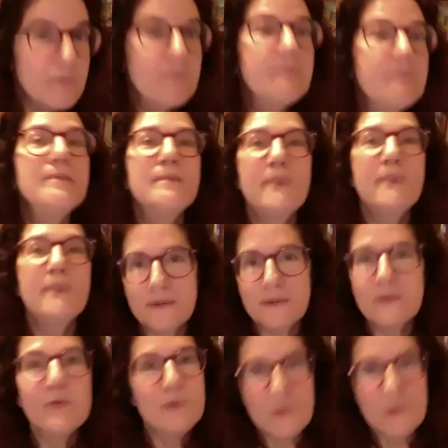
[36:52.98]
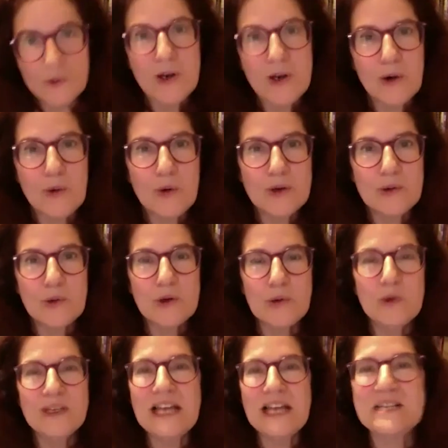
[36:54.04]
but
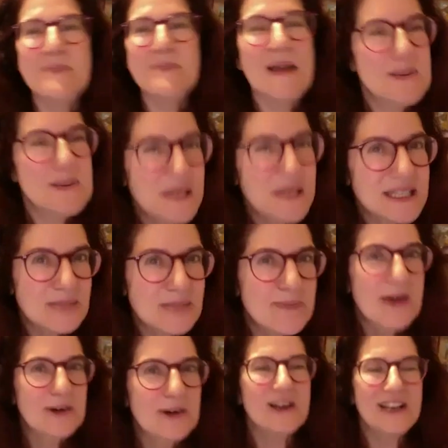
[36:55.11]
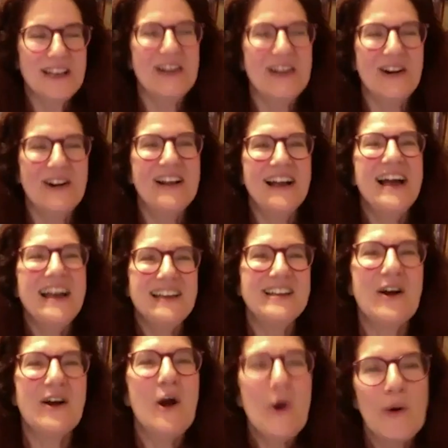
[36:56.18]
would like to make them a little better.
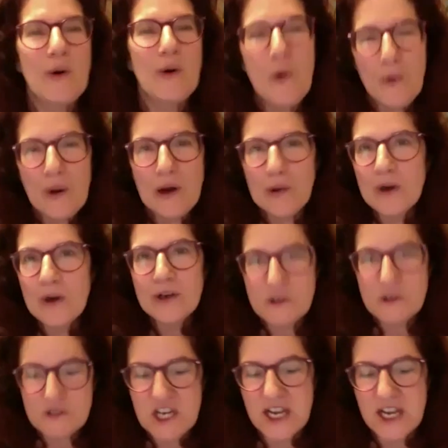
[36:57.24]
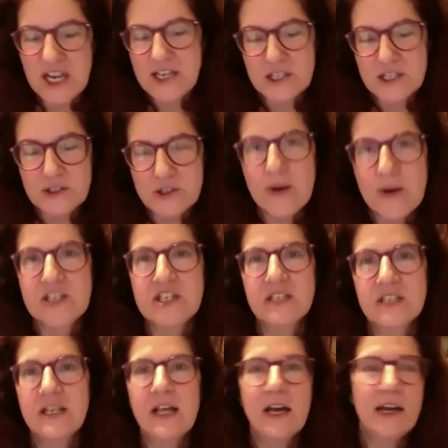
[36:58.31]
Where do you change a
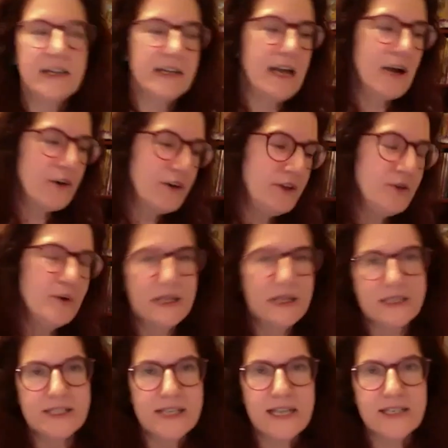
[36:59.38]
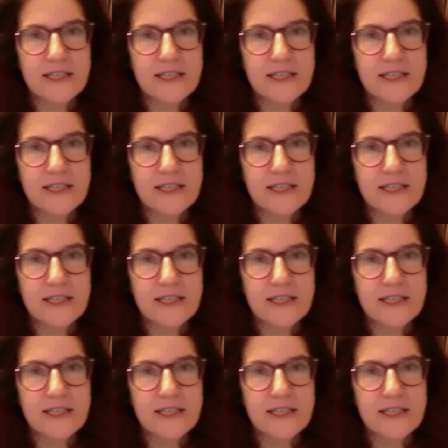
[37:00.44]
direction line, and how can you extend an